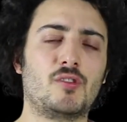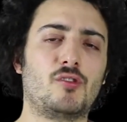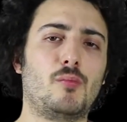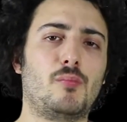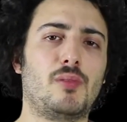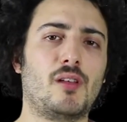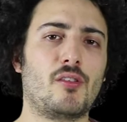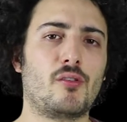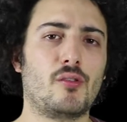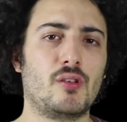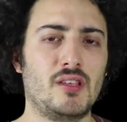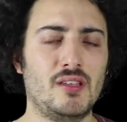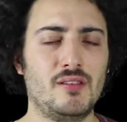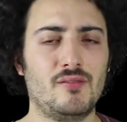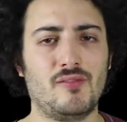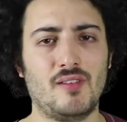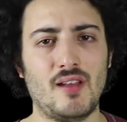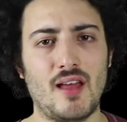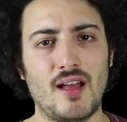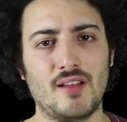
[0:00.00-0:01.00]
to play the E
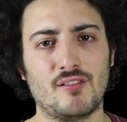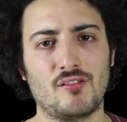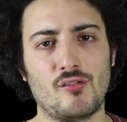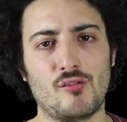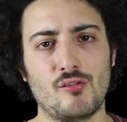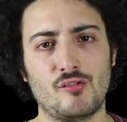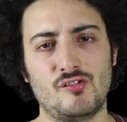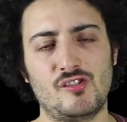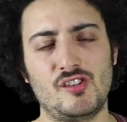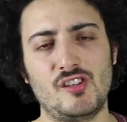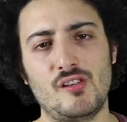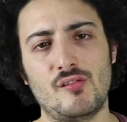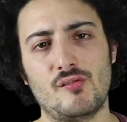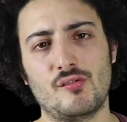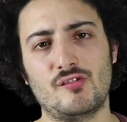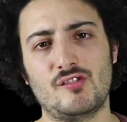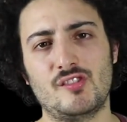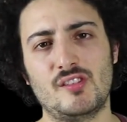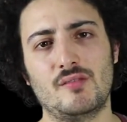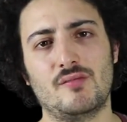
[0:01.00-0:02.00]
flat, the D
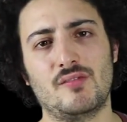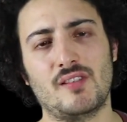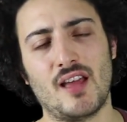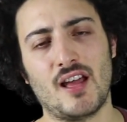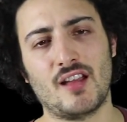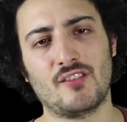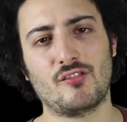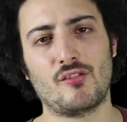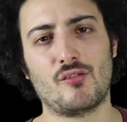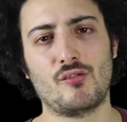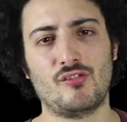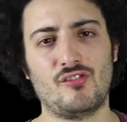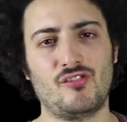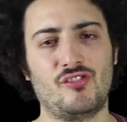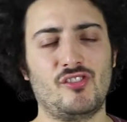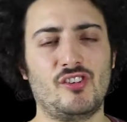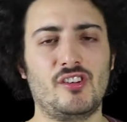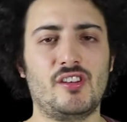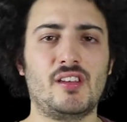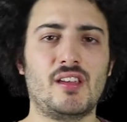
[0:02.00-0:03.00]
flat, the
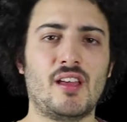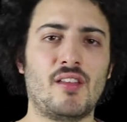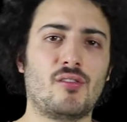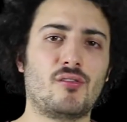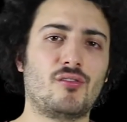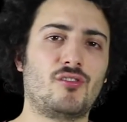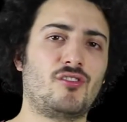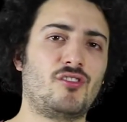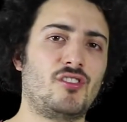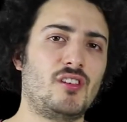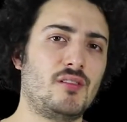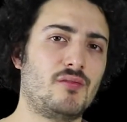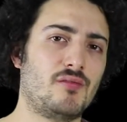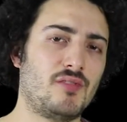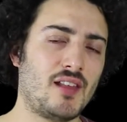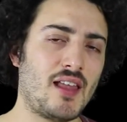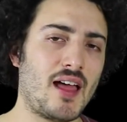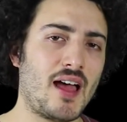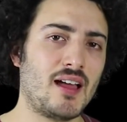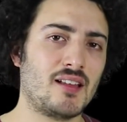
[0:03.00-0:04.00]
C and the C
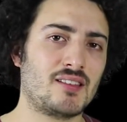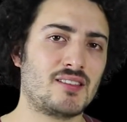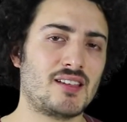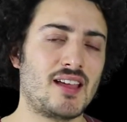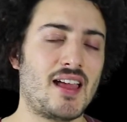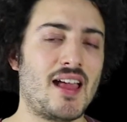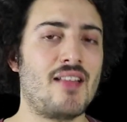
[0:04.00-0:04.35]
flat,